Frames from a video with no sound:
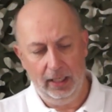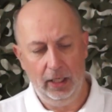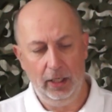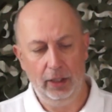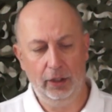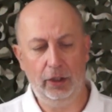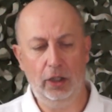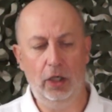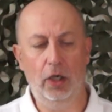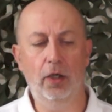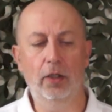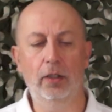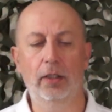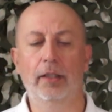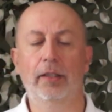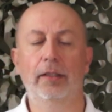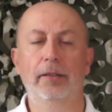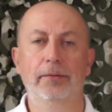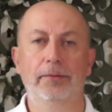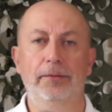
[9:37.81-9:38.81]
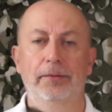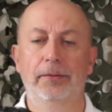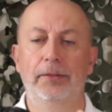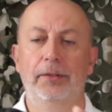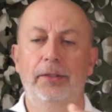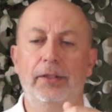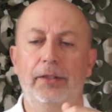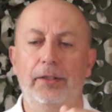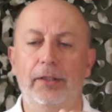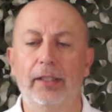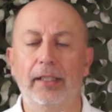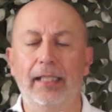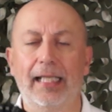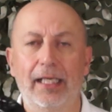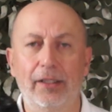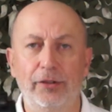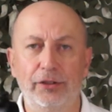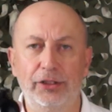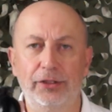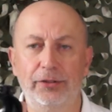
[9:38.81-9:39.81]
a collar that
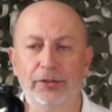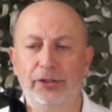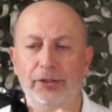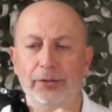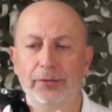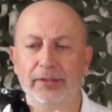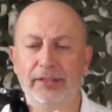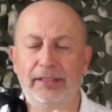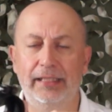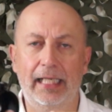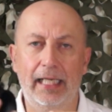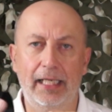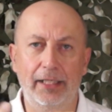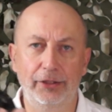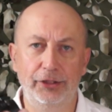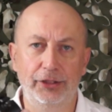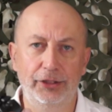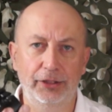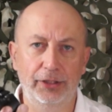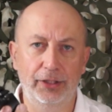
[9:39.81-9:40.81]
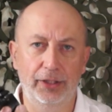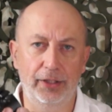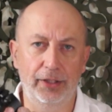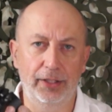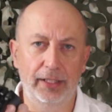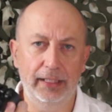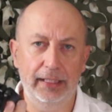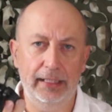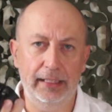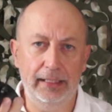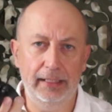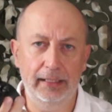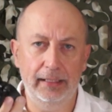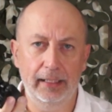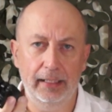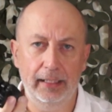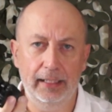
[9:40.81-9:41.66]
allows you to attach the